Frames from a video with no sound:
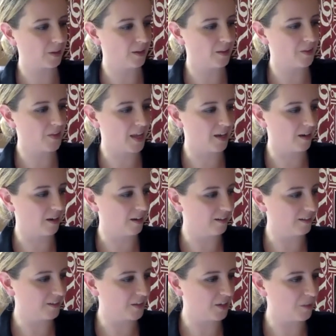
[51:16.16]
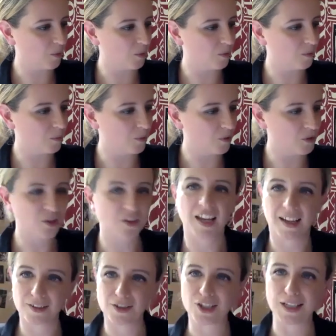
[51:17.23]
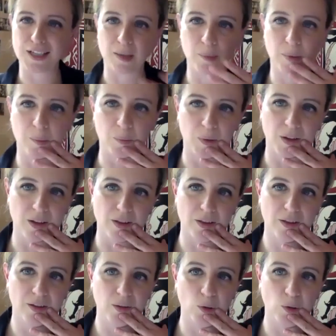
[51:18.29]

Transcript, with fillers: then you know what what do they actually come up with